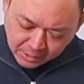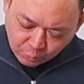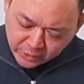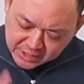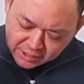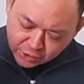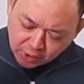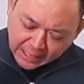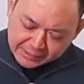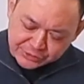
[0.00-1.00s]
We did
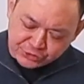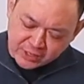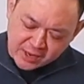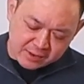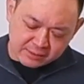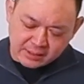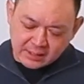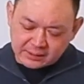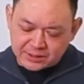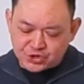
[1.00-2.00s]
not understand
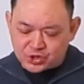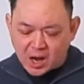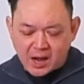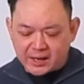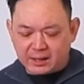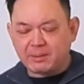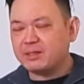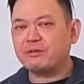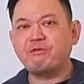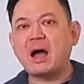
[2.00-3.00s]
the sign about
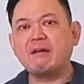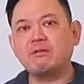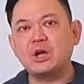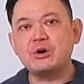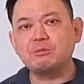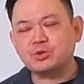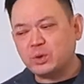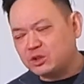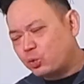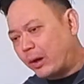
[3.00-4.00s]
the 5 loaves
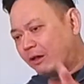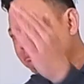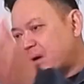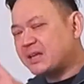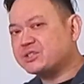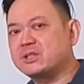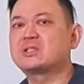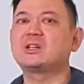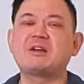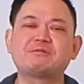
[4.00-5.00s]
with 12
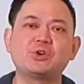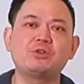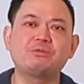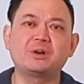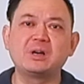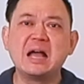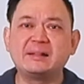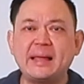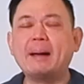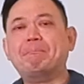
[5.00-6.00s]
baskets left over.
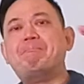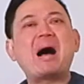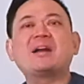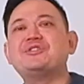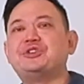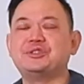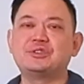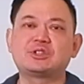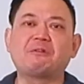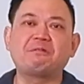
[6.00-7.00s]
The
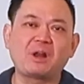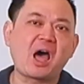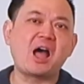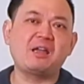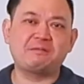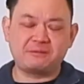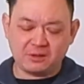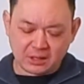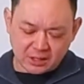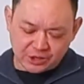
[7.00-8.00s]
abundance of life
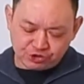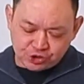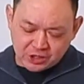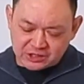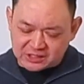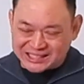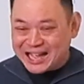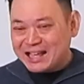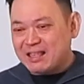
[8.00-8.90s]
in Jesus.